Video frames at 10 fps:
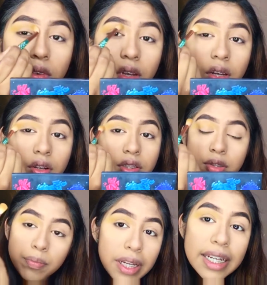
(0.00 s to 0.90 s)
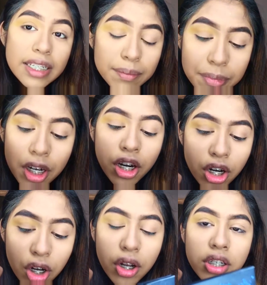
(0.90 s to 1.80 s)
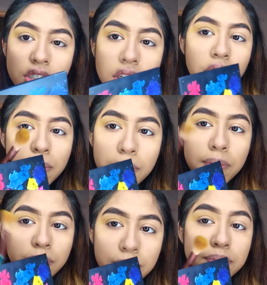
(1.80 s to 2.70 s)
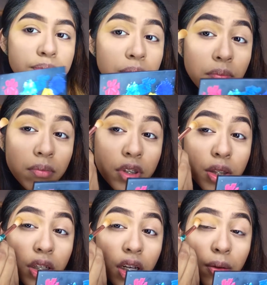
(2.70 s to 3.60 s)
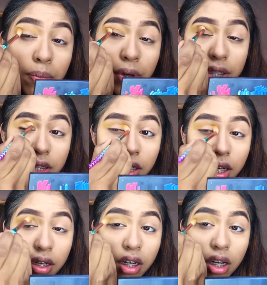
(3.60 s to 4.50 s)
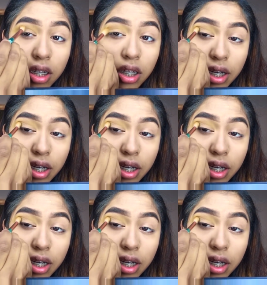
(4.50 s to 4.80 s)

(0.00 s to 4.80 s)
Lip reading: You know, just blend it, girl. Just keep pressing that color